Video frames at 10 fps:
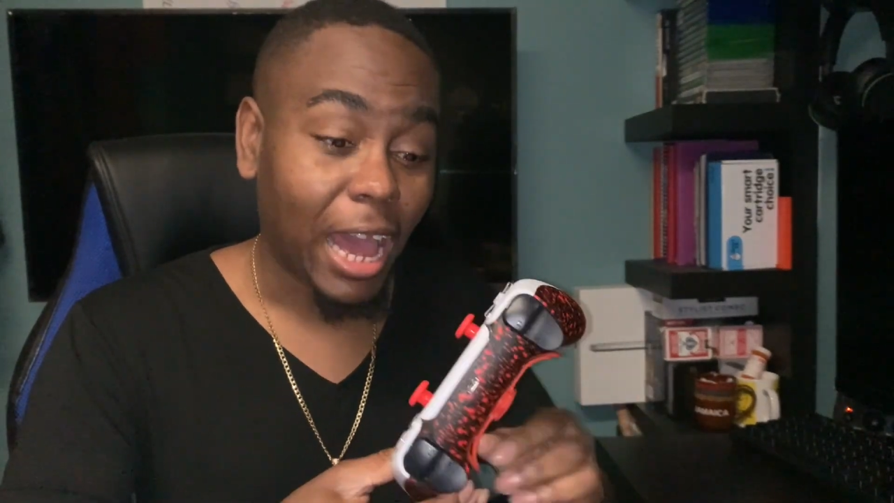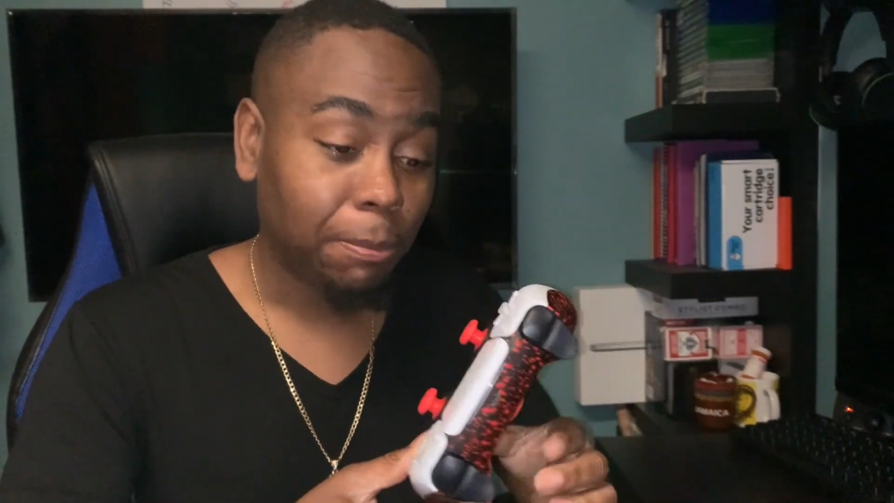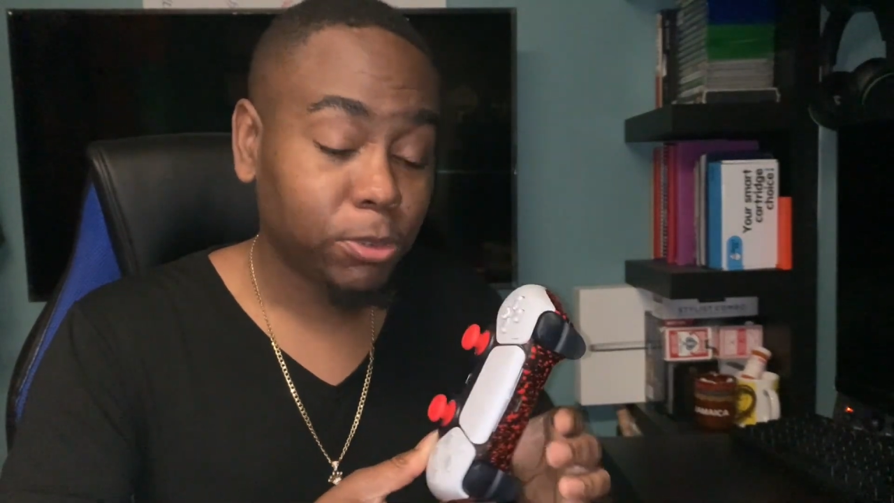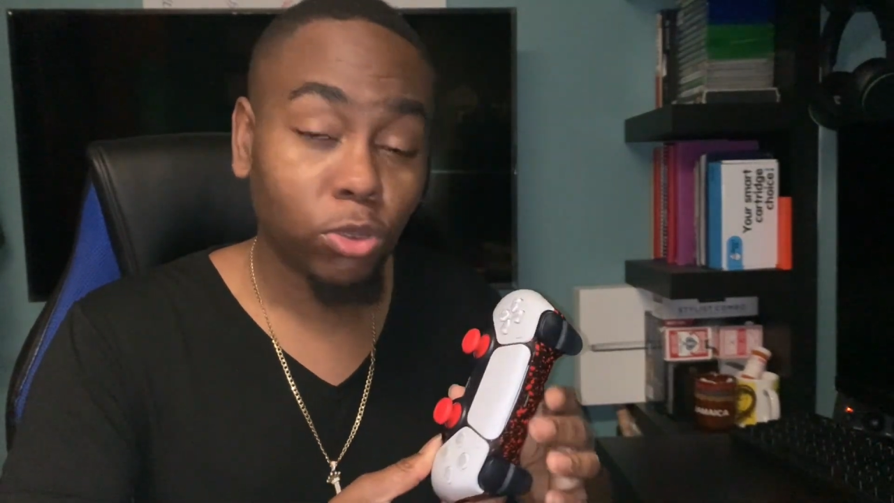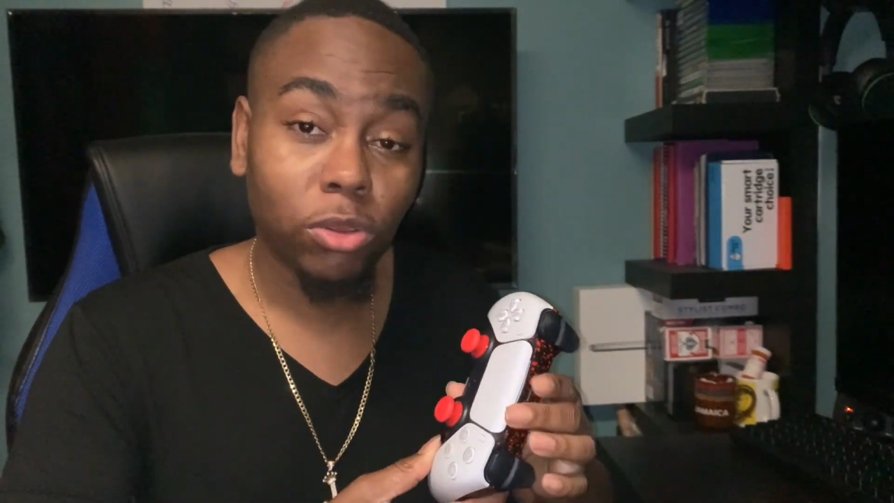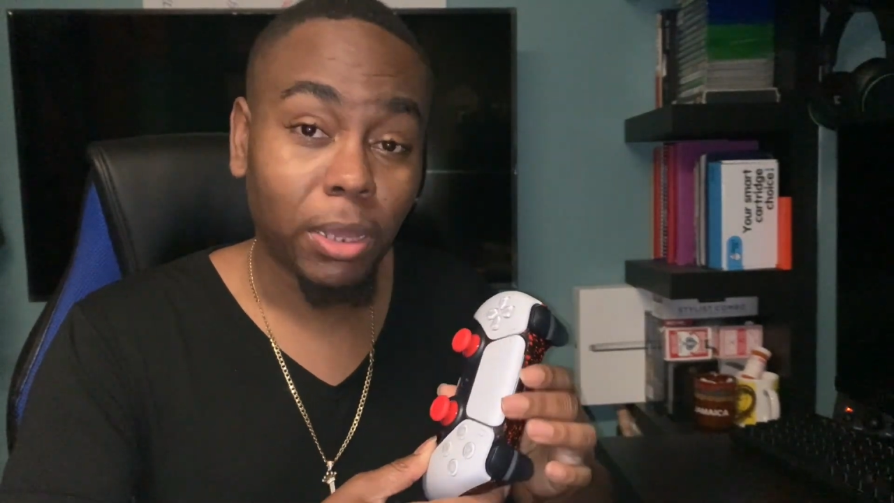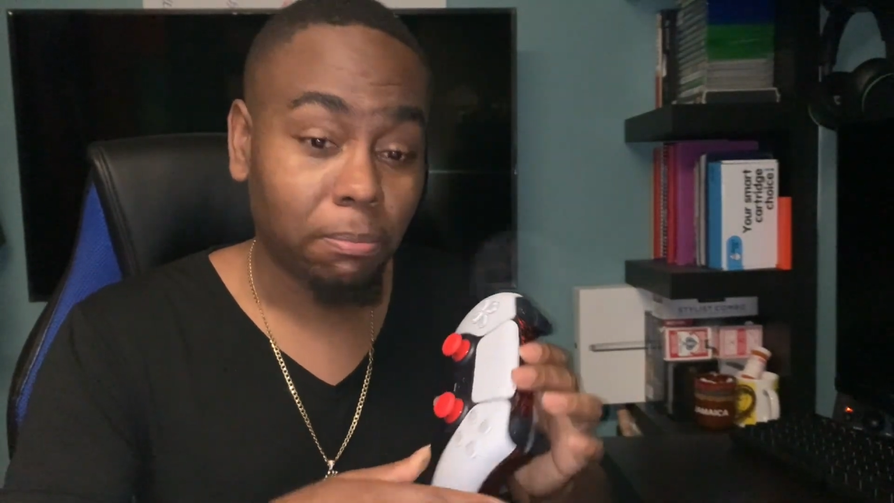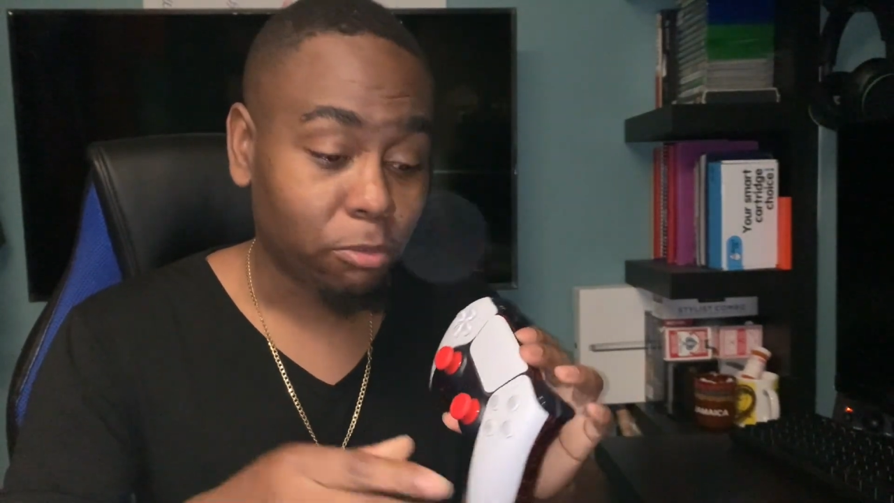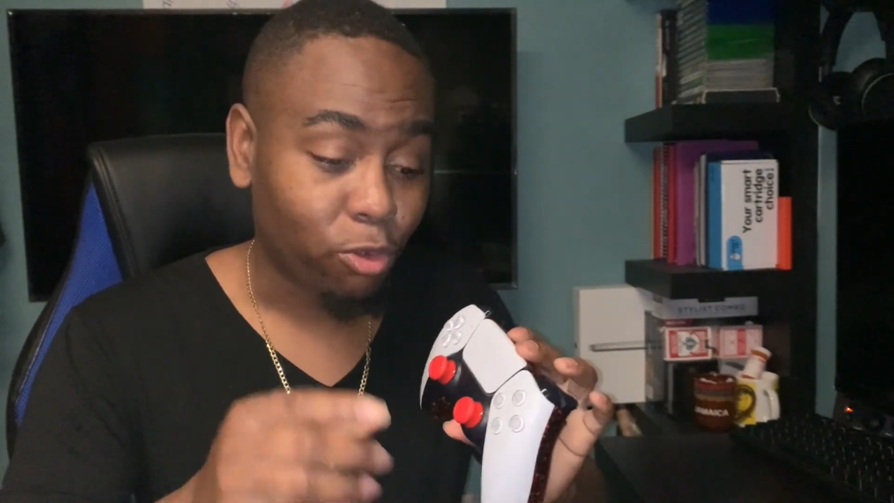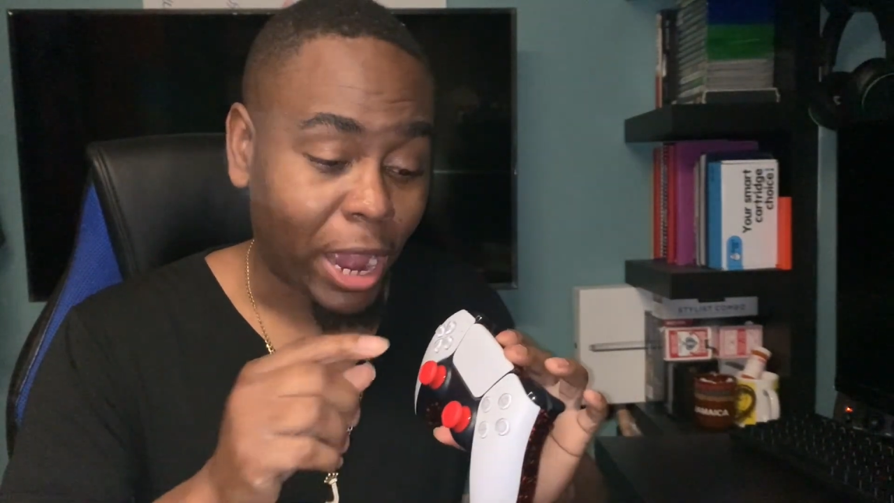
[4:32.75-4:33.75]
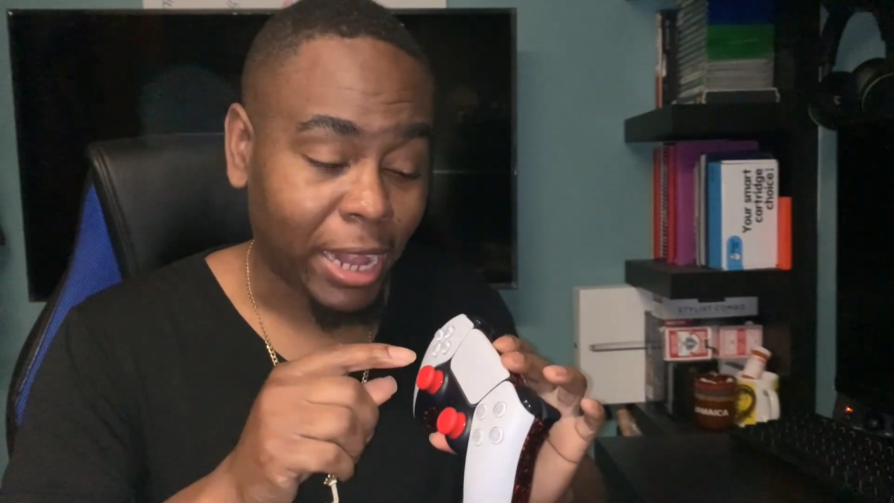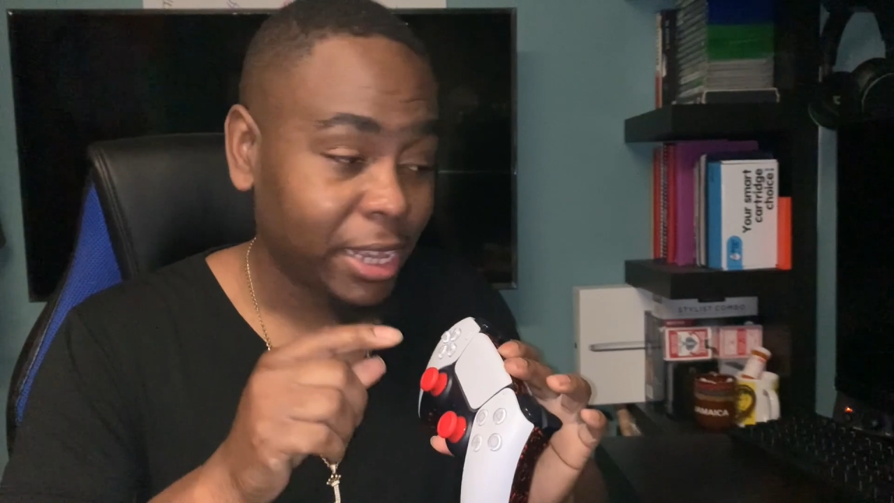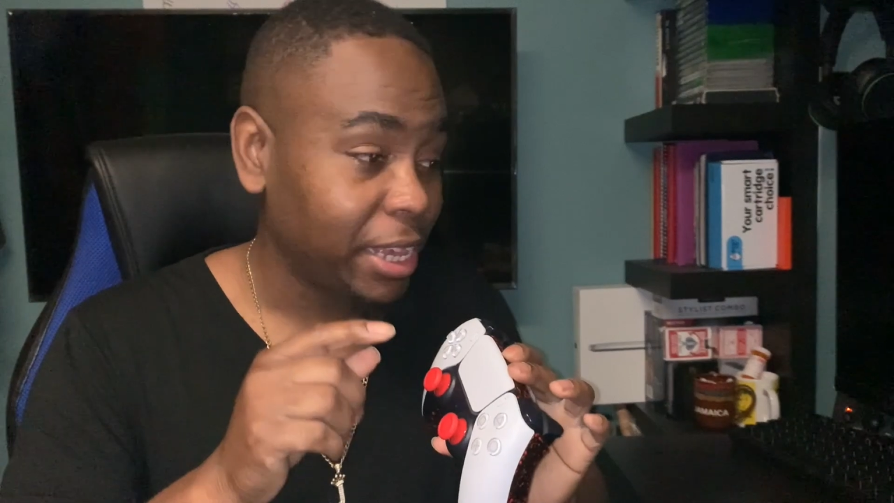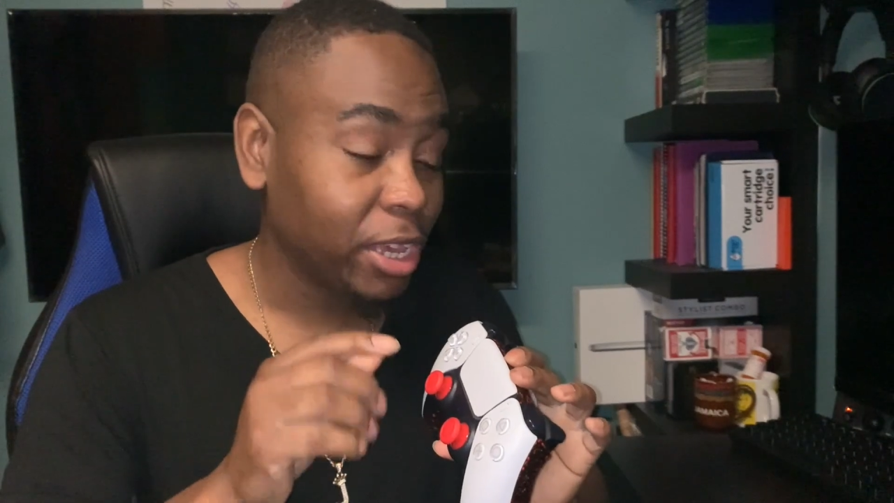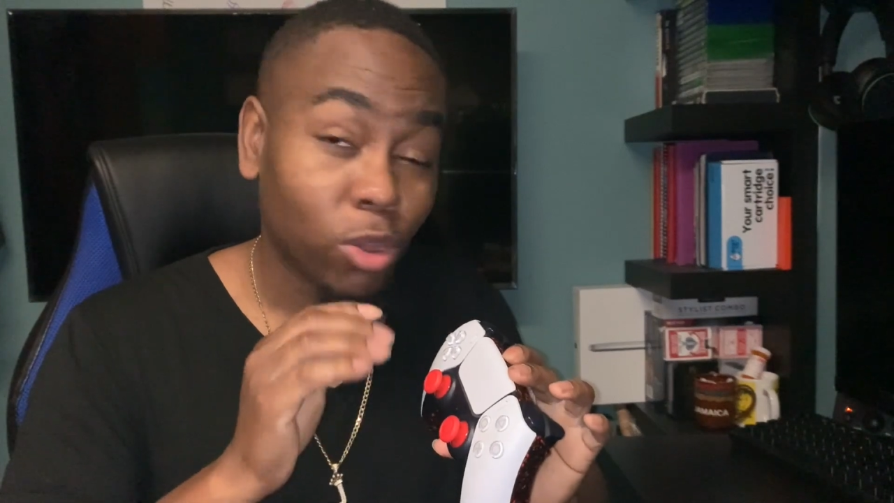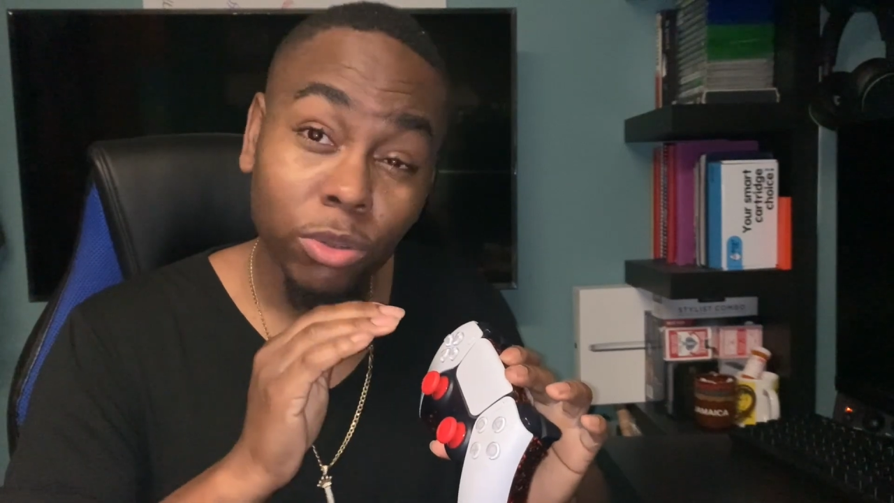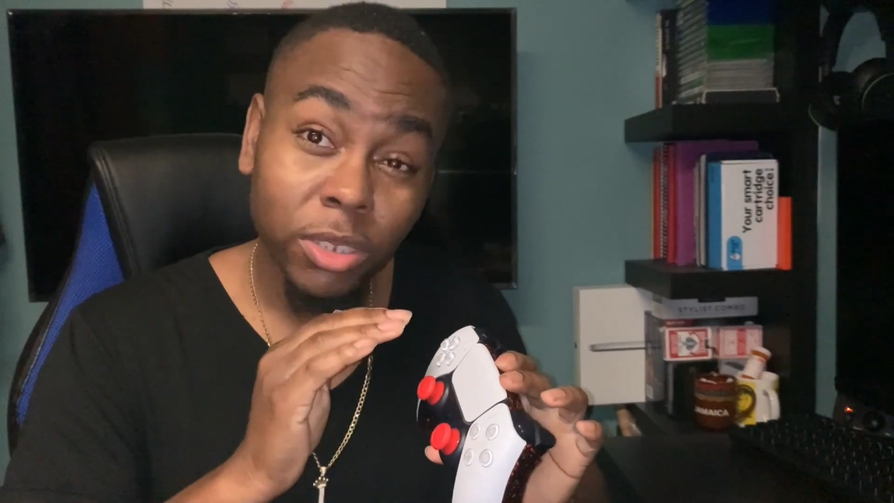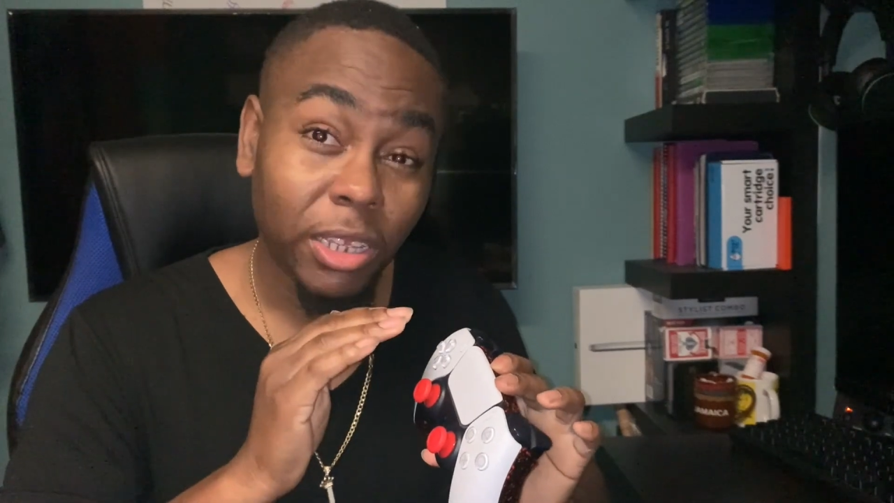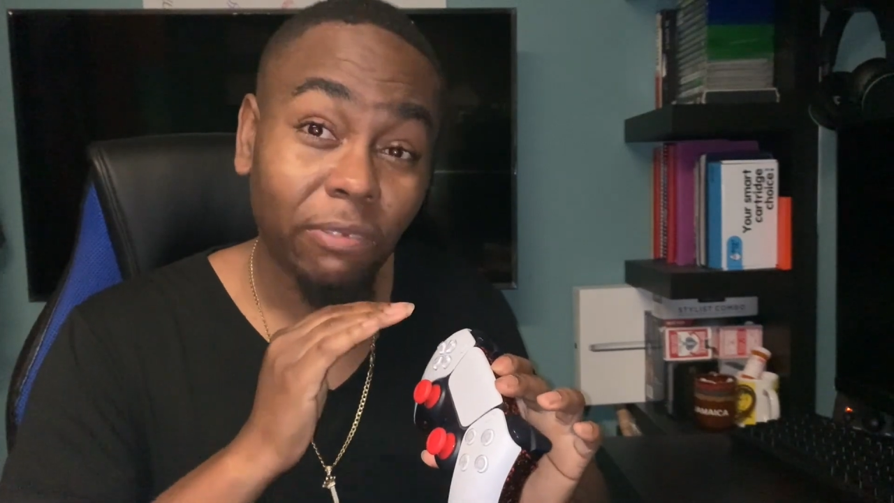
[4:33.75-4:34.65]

absolutely rad it goes